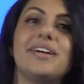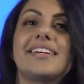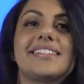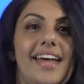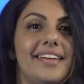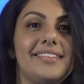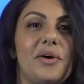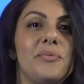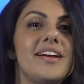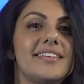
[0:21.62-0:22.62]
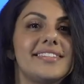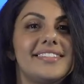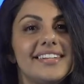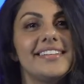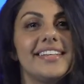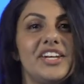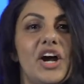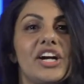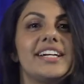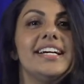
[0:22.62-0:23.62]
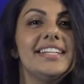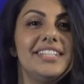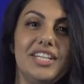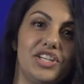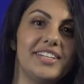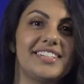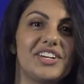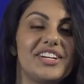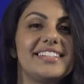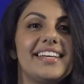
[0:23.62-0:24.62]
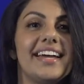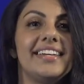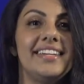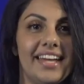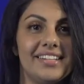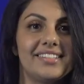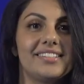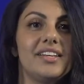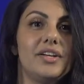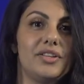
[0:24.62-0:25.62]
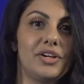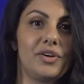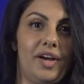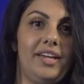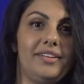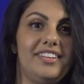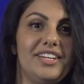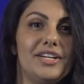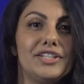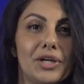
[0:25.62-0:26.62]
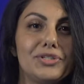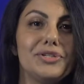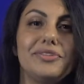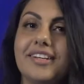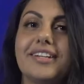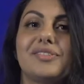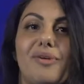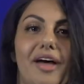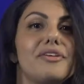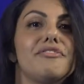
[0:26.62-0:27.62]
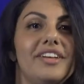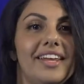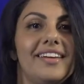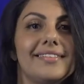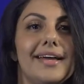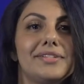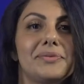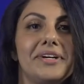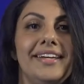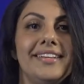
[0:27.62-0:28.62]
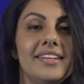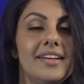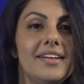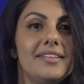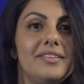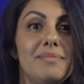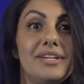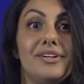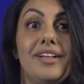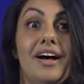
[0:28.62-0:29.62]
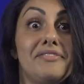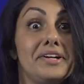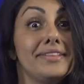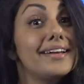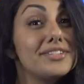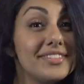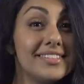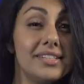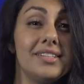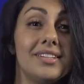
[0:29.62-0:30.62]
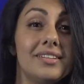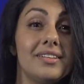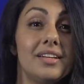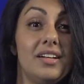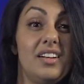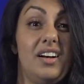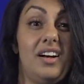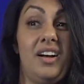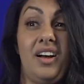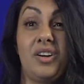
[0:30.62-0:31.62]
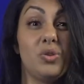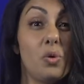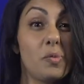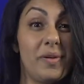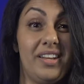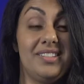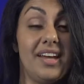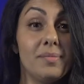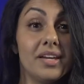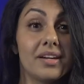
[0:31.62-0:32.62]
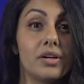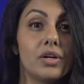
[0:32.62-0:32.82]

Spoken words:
excited that we are still in our teaching series Against the Grain. Don't you think it's rather fitting as we're in the middle of election season, a global pandemic,